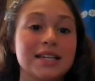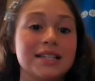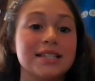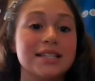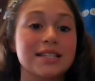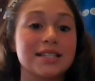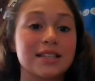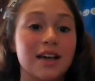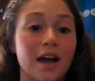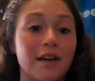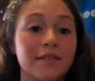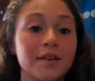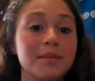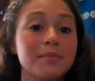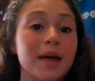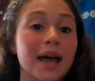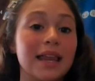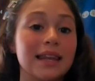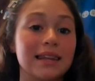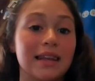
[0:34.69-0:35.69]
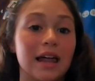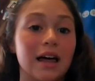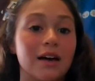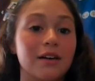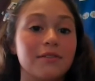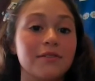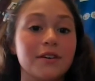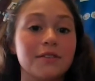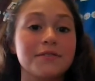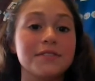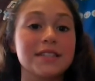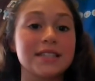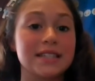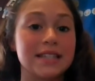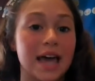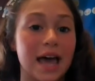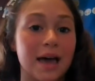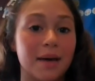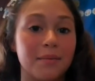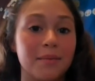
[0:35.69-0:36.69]
discovered my love of
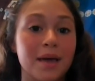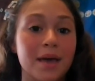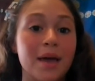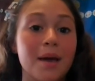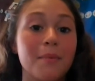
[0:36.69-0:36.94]
STEM